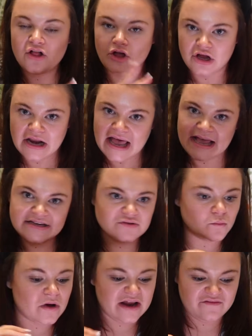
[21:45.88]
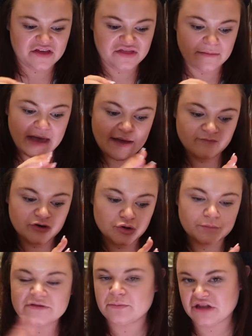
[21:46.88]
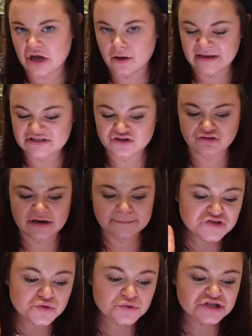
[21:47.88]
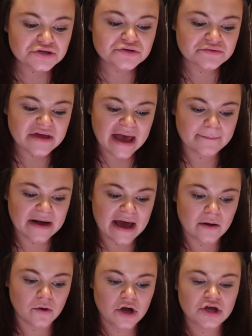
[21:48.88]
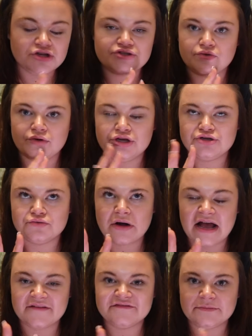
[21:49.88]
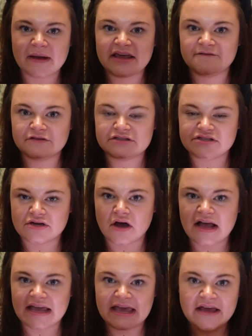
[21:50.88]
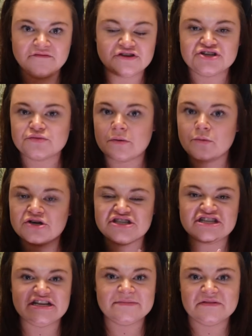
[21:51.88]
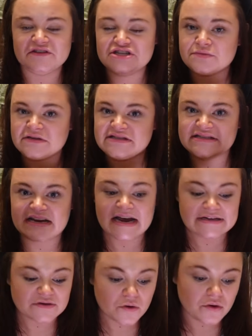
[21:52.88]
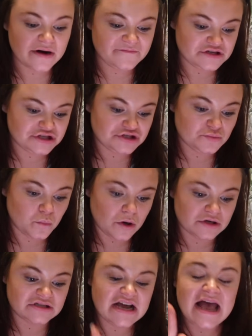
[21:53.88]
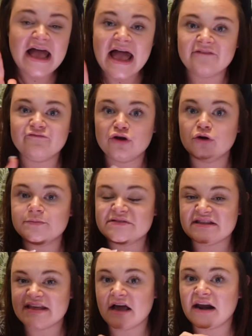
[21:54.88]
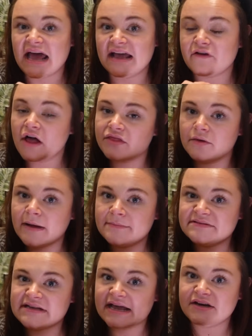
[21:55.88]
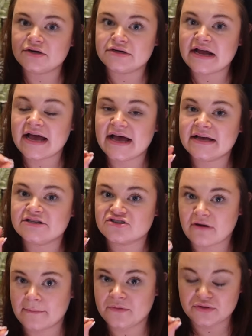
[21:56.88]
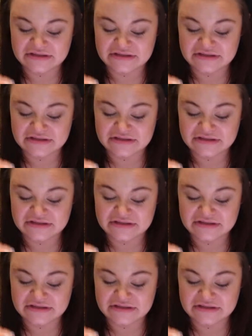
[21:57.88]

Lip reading: coloured, whatever theme envelopes, but they are mystery. So we do them now, so you don't have to buy the full starter kit. If you just want washi tapes, if you just want stickers, or if you just want envelopes, they are live on the website under scrapbook